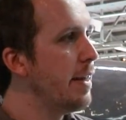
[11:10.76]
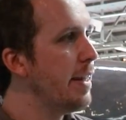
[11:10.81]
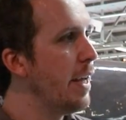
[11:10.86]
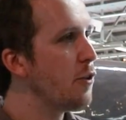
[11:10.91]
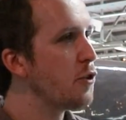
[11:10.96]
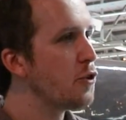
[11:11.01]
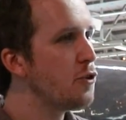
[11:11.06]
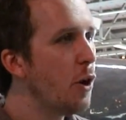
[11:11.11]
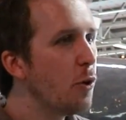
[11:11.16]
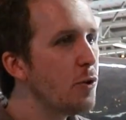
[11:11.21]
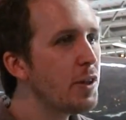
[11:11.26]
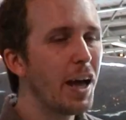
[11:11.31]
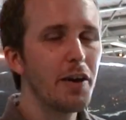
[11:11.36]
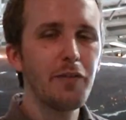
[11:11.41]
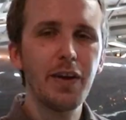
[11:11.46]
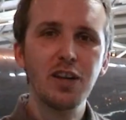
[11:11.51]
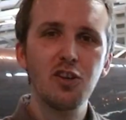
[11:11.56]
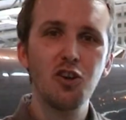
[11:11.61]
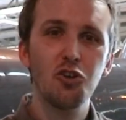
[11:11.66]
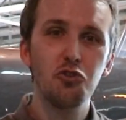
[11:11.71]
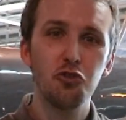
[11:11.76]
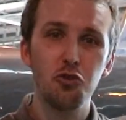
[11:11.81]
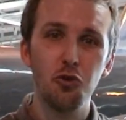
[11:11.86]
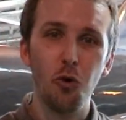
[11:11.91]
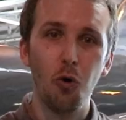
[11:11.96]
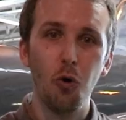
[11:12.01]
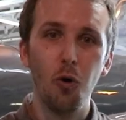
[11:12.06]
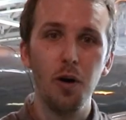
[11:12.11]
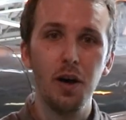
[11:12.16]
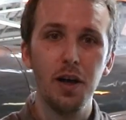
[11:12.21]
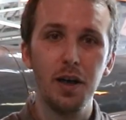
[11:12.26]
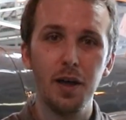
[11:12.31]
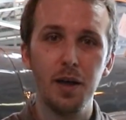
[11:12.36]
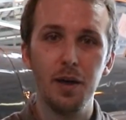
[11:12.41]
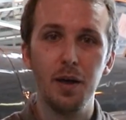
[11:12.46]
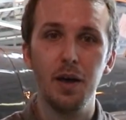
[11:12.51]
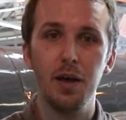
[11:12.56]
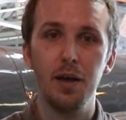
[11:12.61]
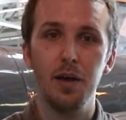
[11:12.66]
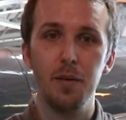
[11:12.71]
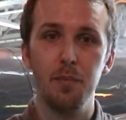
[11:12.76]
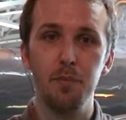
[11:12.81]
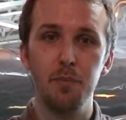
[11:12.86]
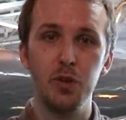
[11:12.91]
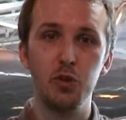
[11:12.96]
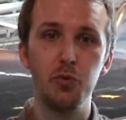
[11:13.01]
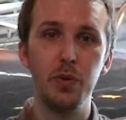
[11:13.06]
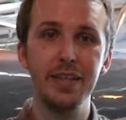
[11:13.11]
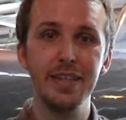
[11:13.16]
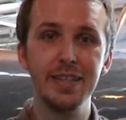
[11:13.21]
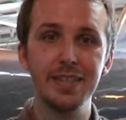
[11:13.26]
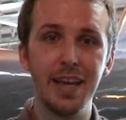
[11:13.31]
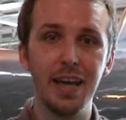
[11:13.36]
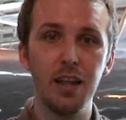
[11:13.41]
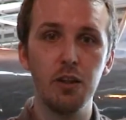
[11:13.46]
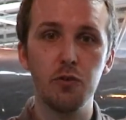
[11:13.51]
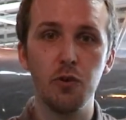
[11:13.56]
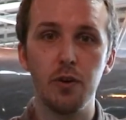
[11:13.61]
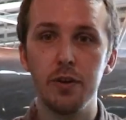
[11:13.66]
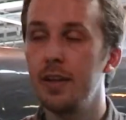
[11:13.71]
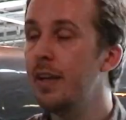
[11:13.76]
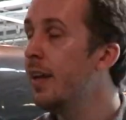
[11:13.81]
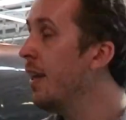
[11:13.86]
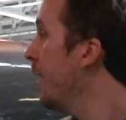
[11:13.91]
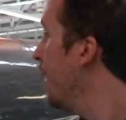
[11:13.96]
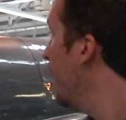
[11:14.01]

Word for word: there is no direct control between this aileron